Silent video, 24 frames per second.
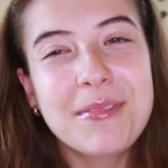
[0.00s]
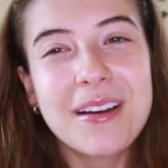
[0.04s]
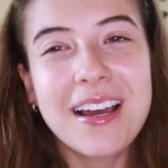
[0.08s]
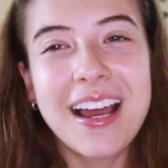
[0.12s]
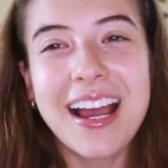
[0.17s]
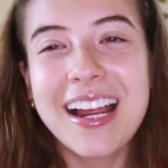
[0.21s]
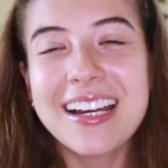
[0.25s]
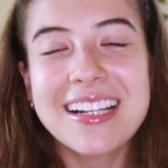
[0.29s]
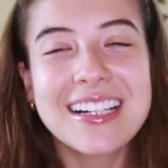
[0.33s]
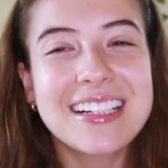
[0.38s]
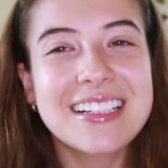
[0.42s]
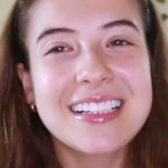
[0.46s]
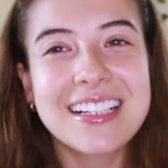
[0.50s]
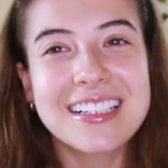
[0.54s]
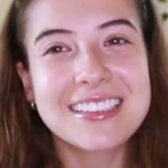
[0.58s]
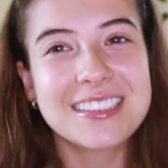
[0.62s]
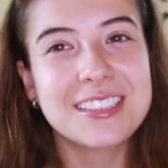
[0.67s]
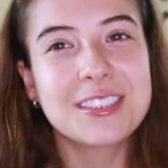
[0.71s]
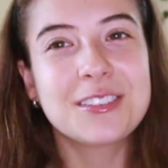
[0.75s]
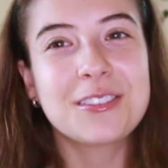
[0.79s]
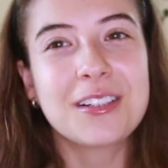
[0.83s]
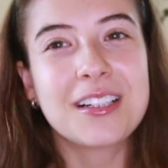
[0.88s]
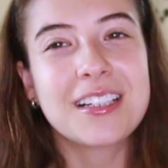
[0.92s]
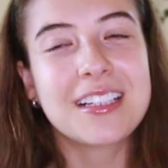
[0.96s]
but I didn't get
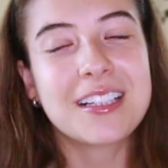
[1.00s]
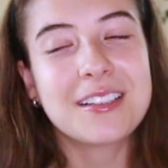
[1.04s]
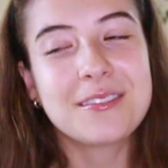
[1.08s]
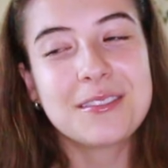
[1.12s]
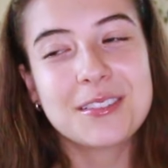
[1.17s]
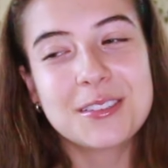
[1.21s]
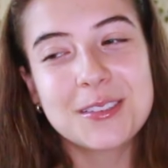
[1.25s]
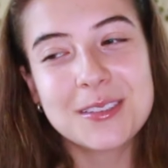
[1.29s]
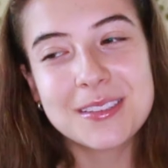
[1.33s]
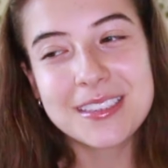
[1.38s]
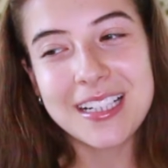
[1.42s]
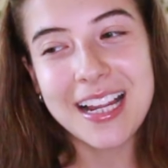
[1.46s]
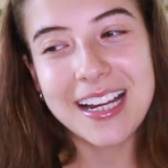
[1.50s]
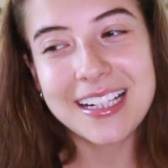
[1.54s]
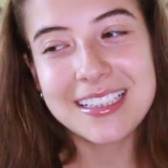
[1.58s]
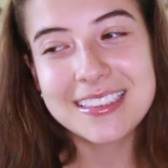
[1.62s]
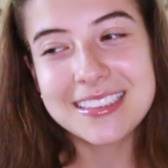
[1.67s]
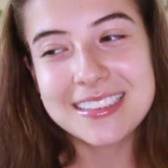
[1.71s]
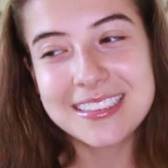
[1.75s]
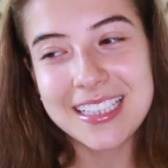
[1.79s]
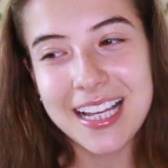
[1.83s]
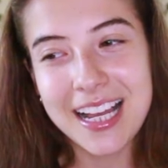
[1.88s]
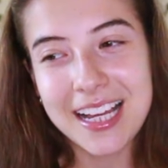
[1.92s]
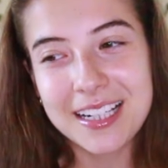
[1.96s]
to drink it, which is kind
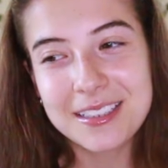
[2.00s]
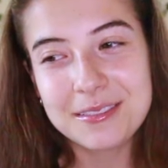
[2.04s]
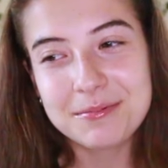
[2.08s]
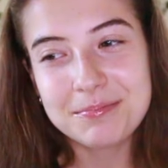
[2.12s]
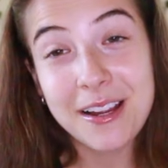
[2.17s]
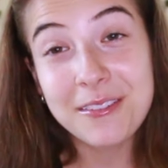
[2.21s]
of sad.